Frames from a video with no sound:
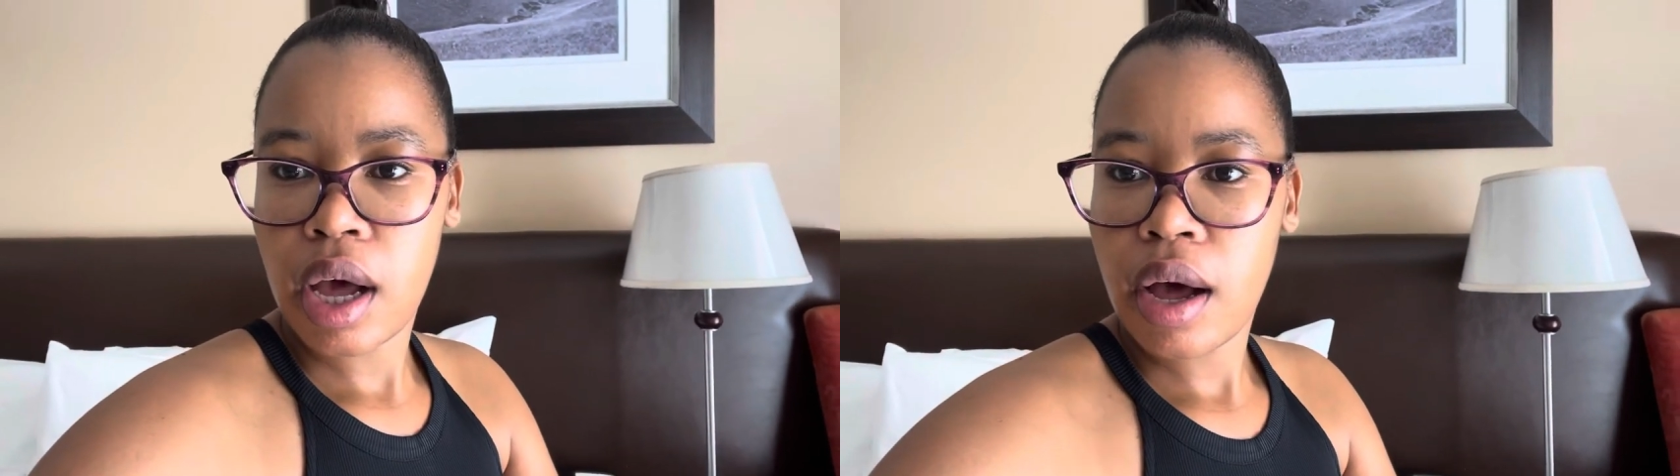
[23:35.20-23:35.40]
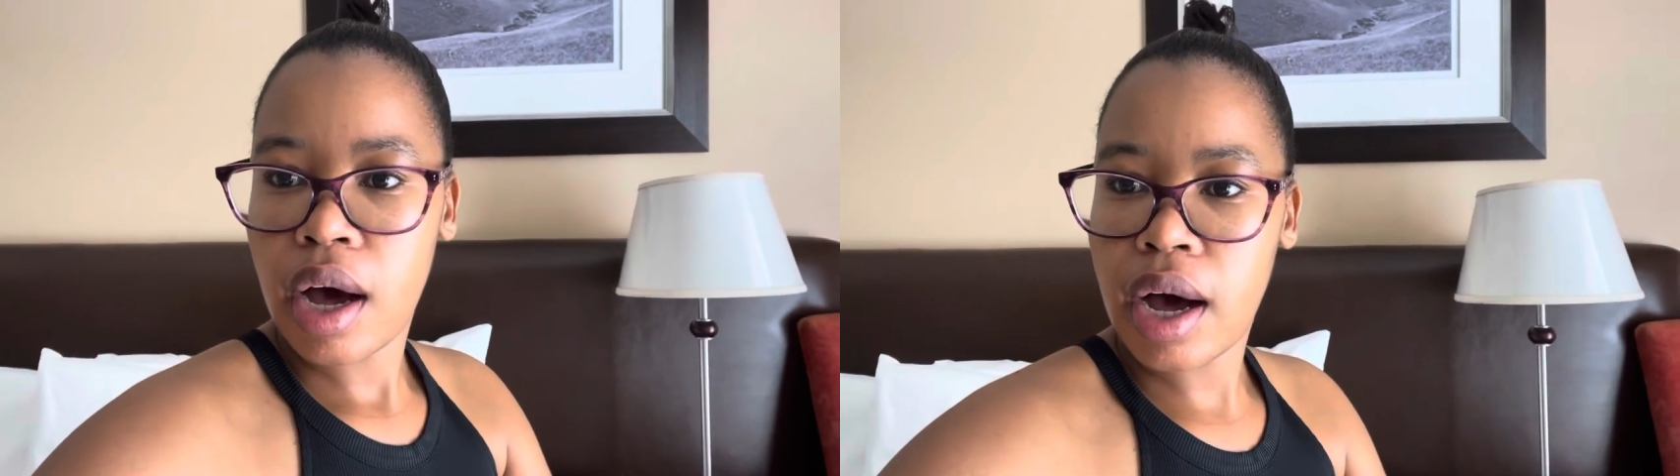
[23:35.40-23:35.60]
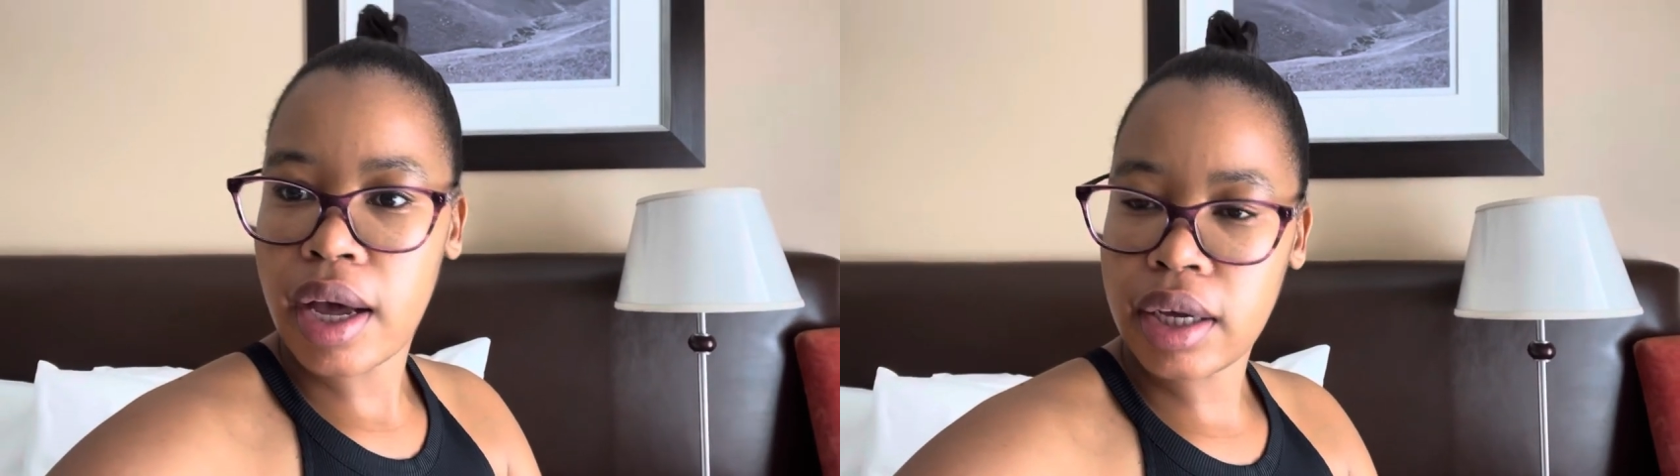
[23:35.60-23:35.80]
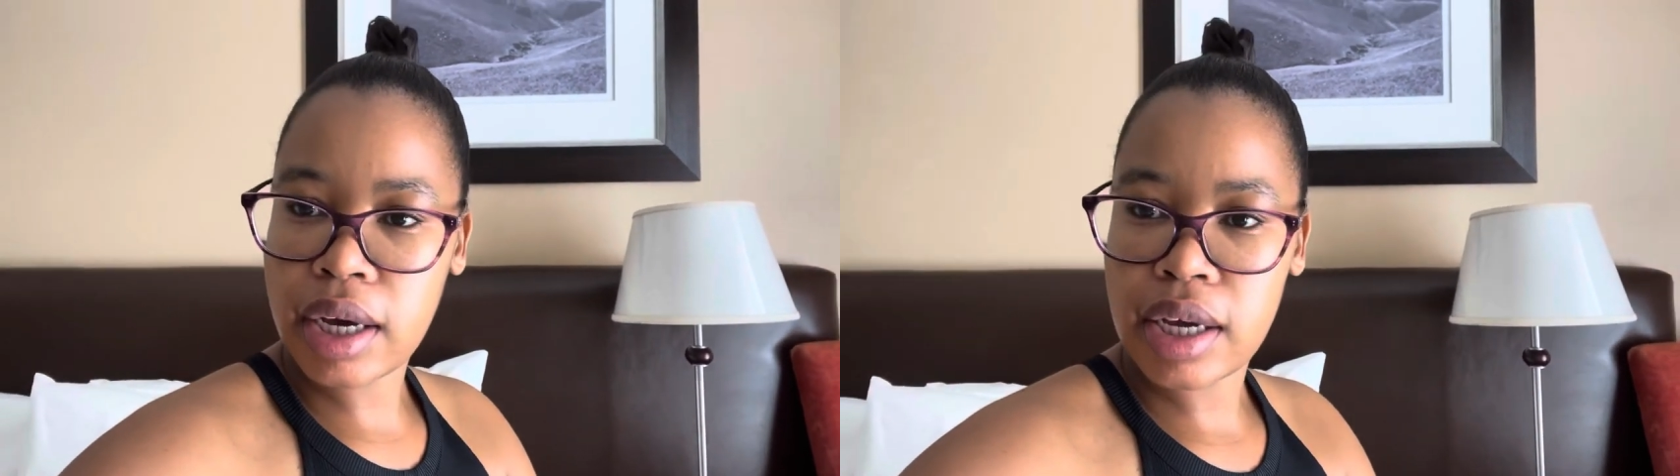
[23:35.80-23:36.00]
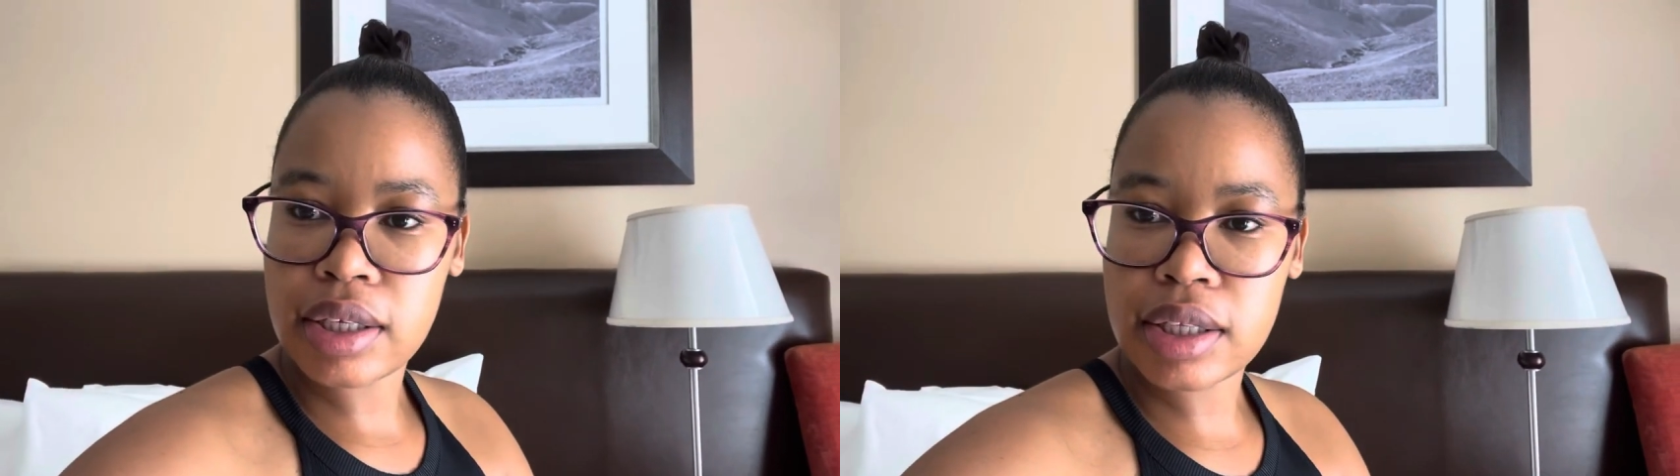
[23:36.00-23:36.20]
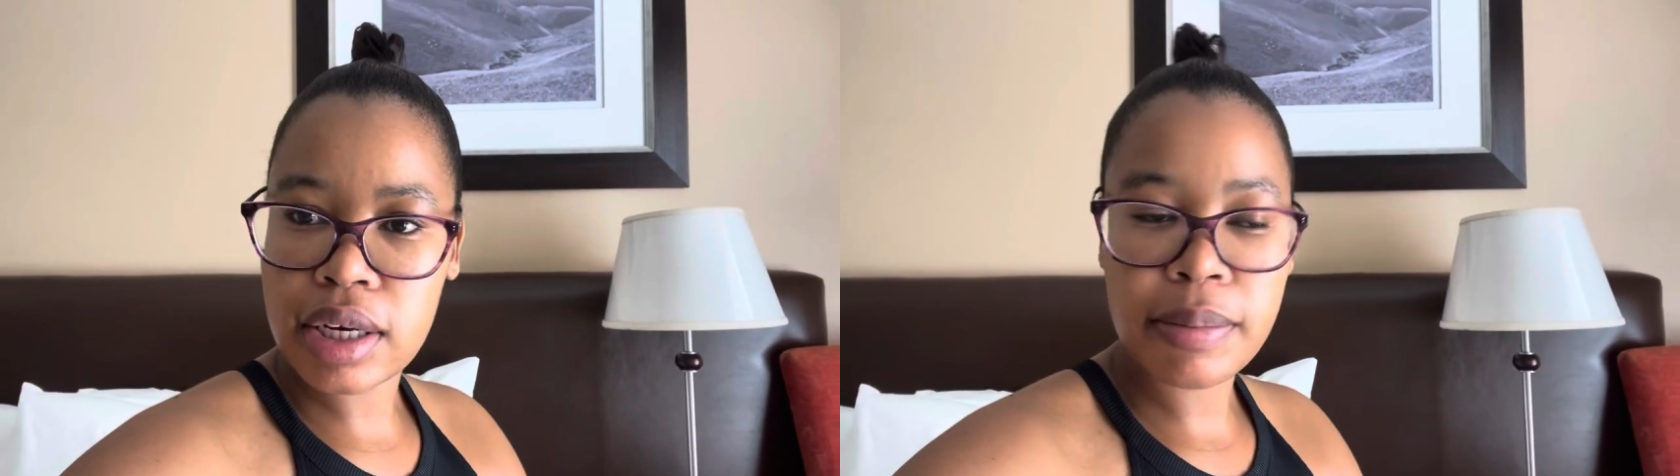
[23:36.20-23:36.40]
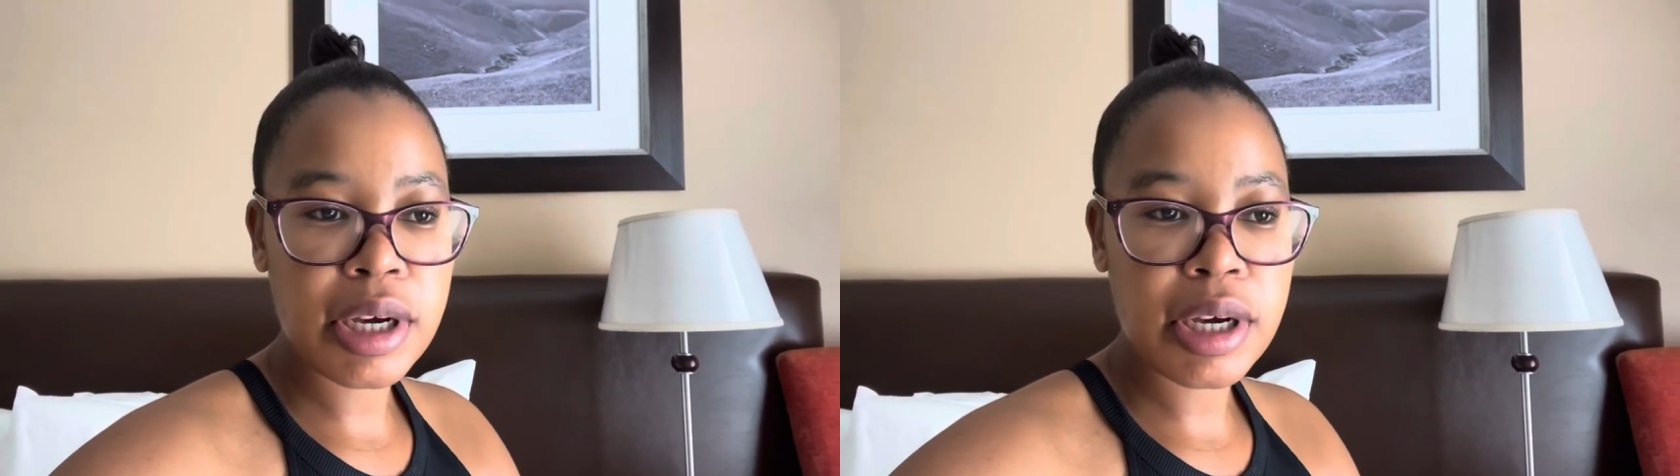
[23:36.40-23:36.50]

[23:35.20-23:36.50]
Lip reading: Hi guys, let me